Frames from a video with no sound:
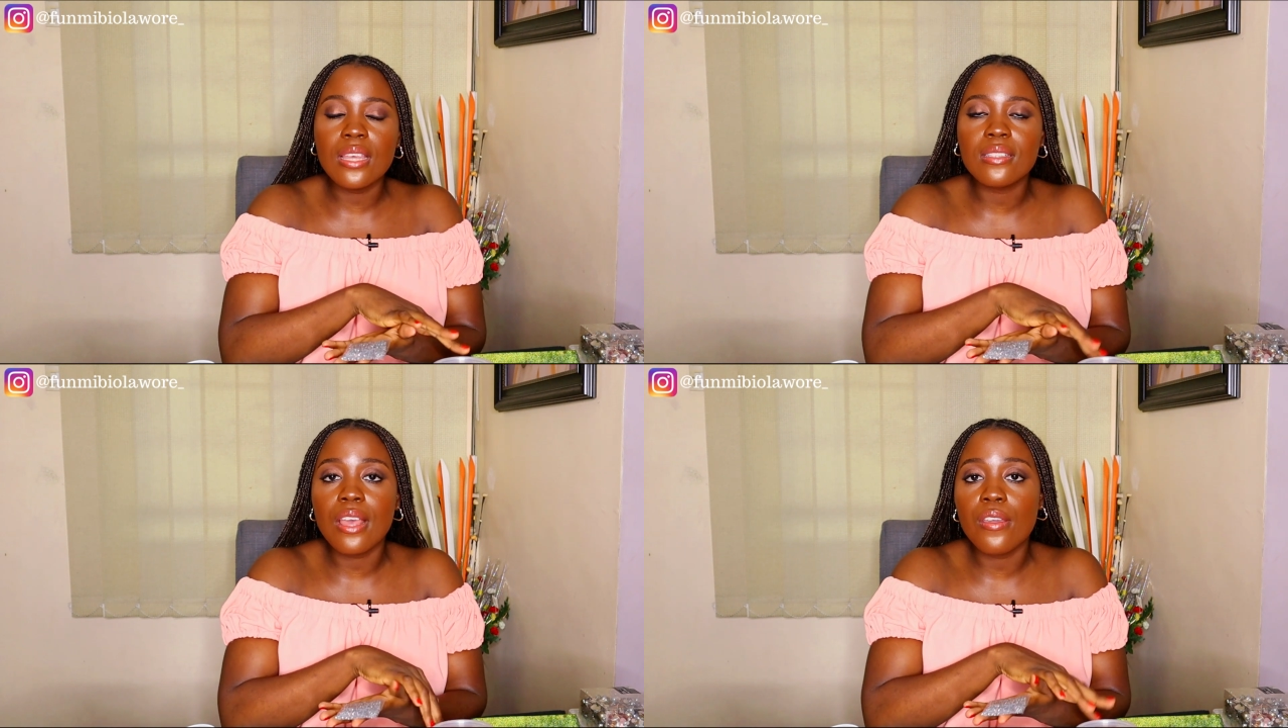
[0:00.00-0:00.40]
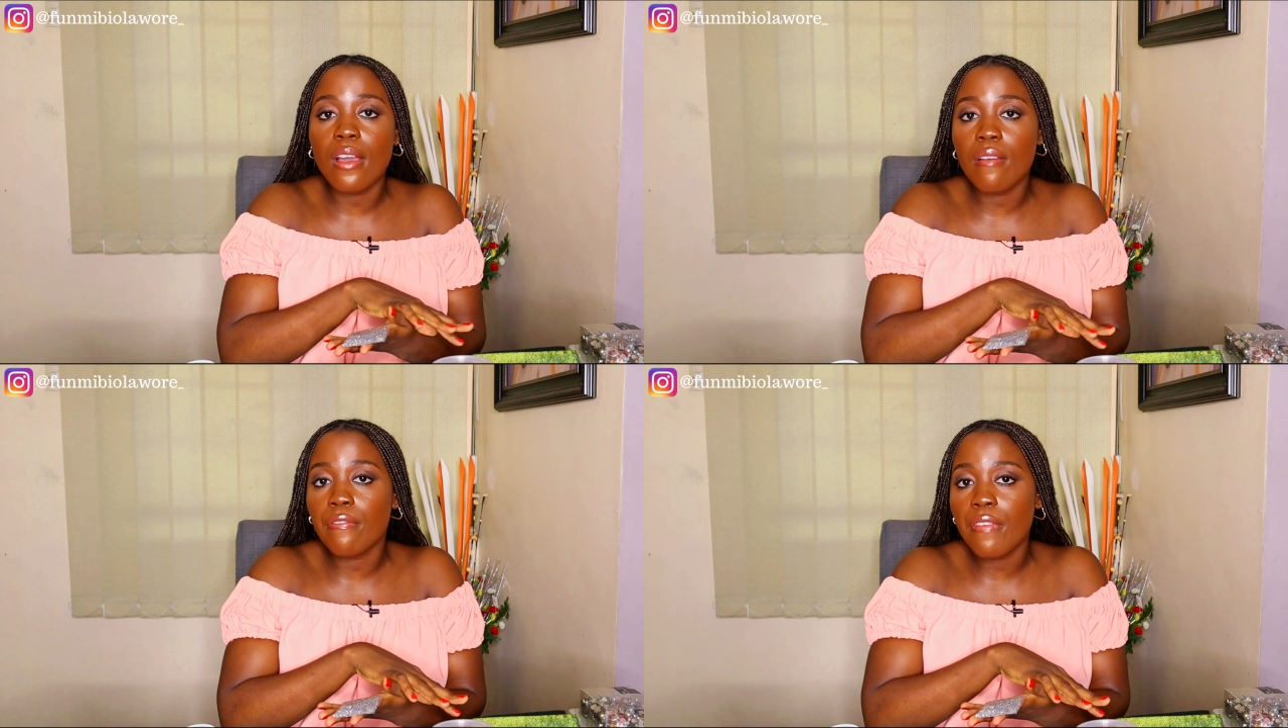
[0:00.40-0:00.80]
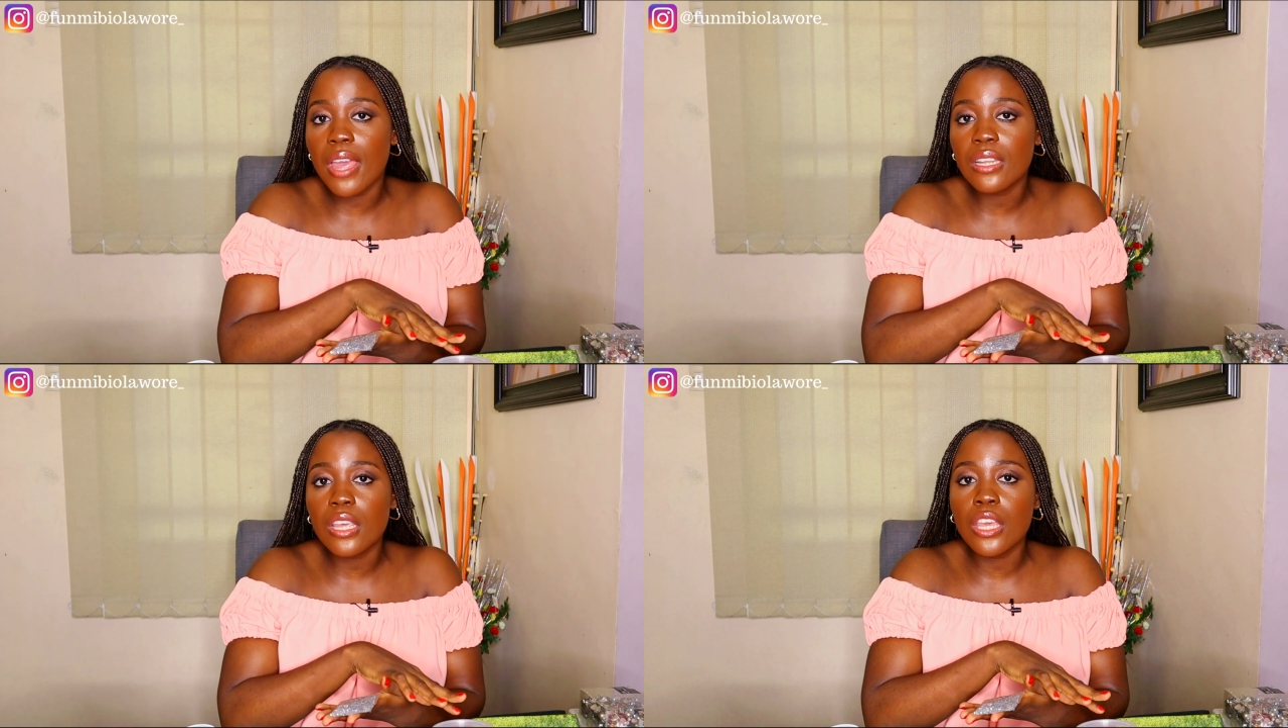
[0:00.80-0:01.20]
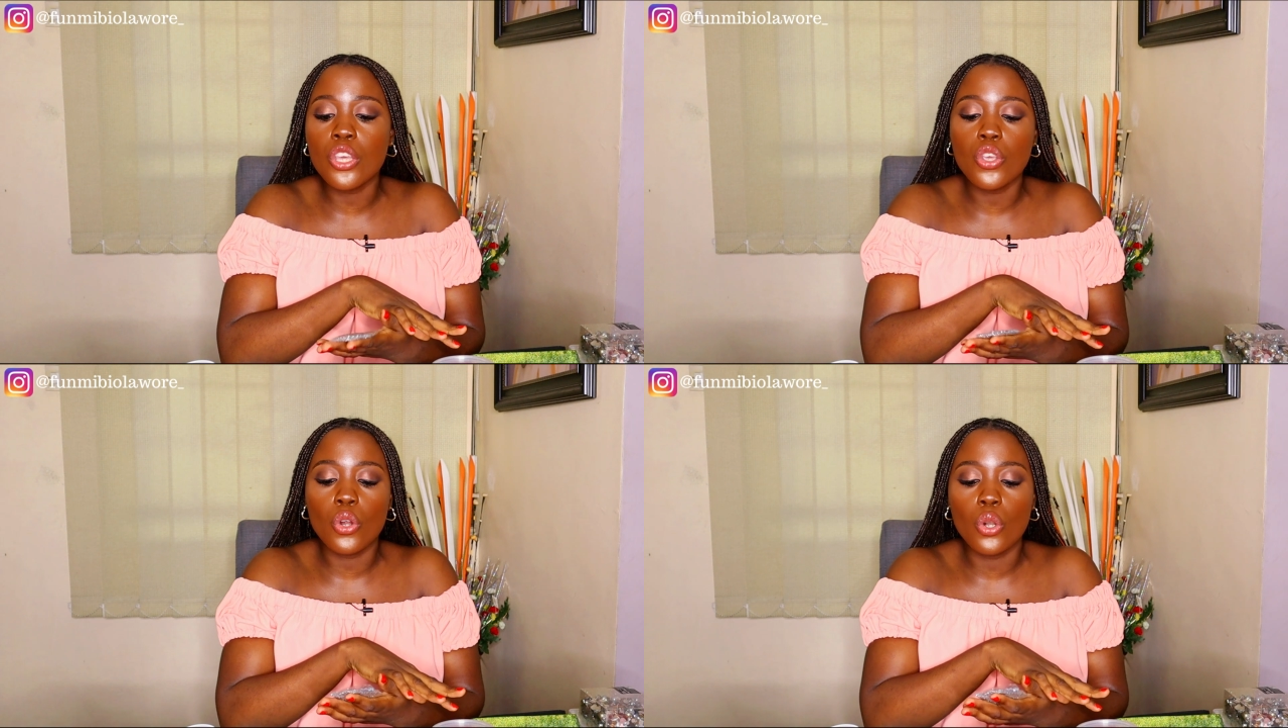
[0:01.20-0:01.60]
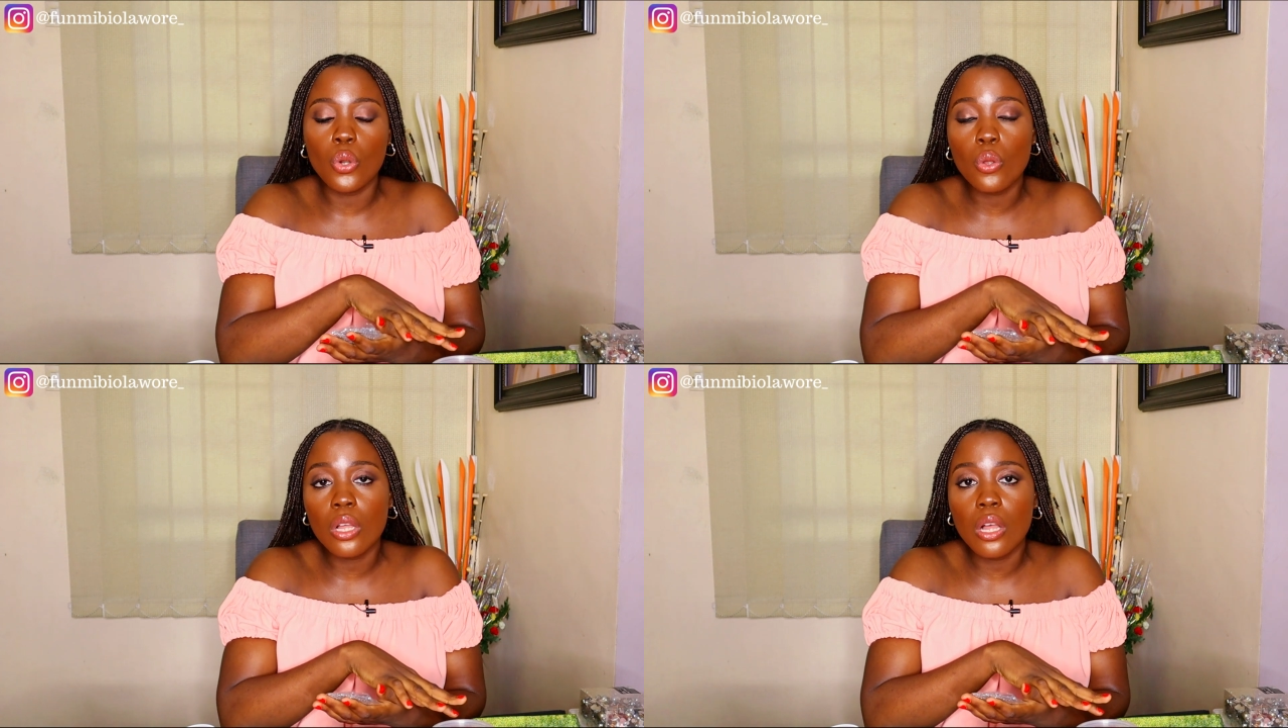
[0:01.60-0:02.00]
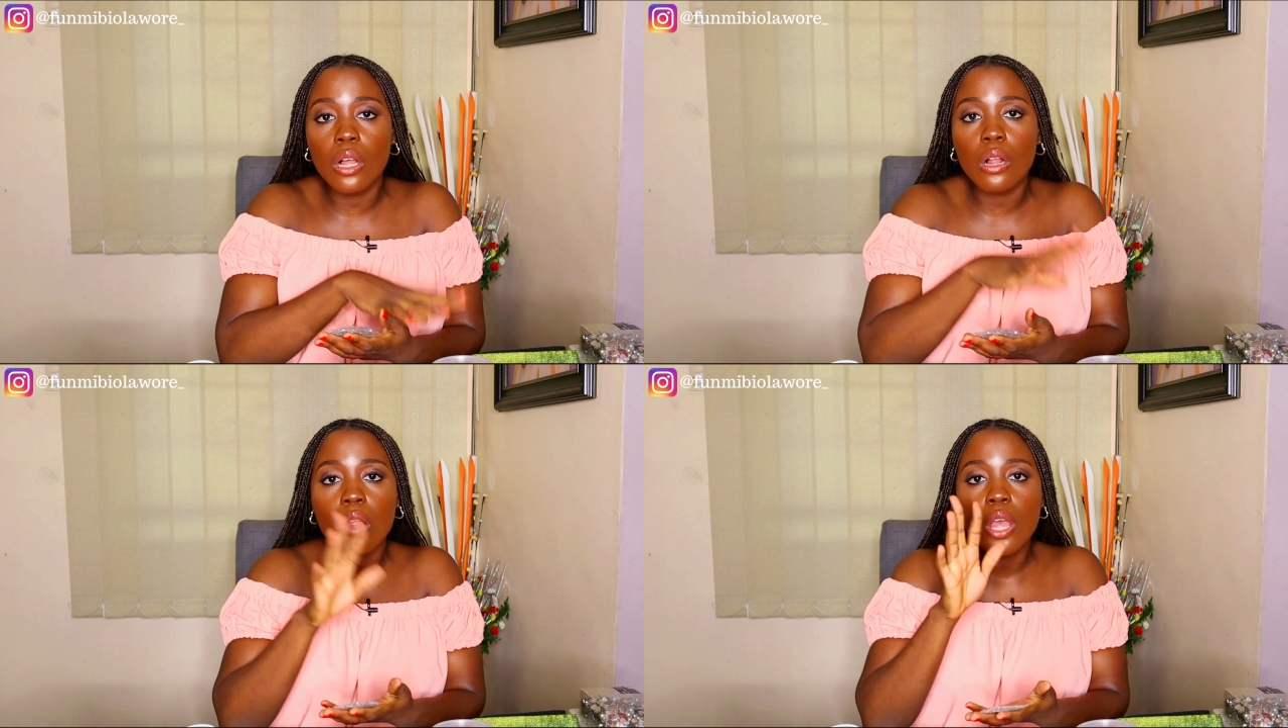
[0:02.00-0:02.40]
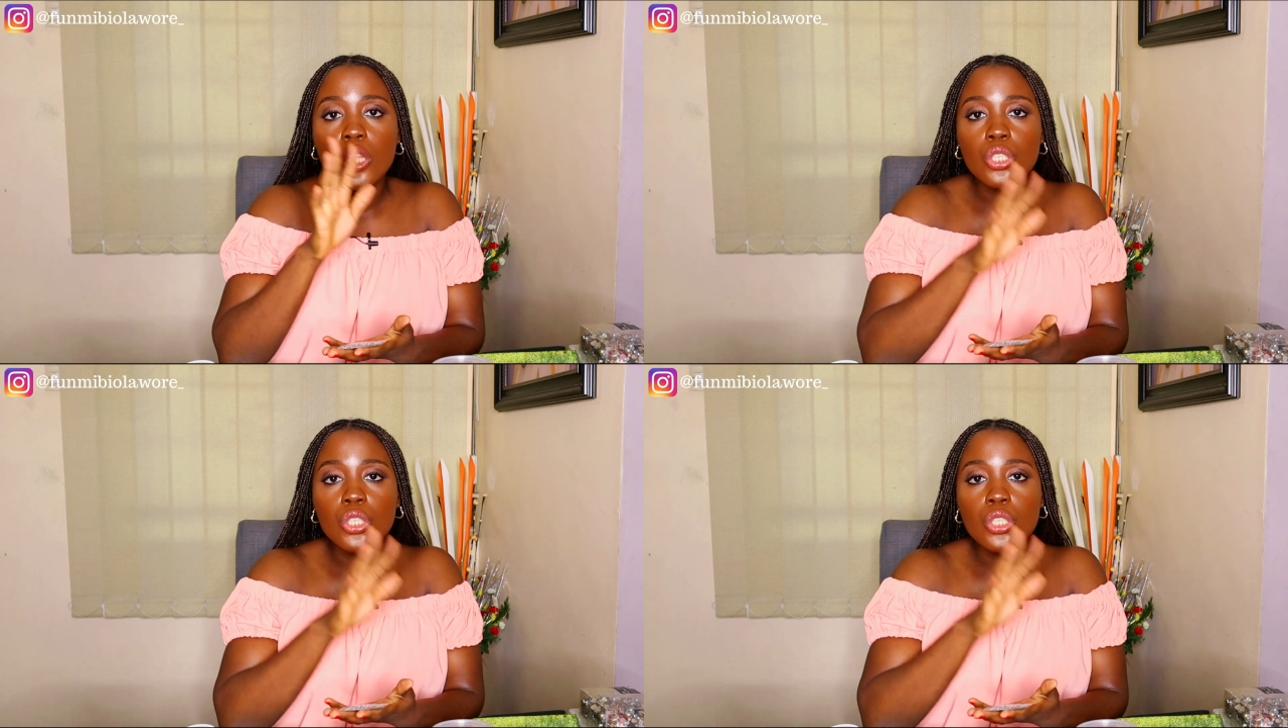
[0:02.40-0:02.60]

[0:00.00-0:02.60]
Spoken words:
things that you can find in your local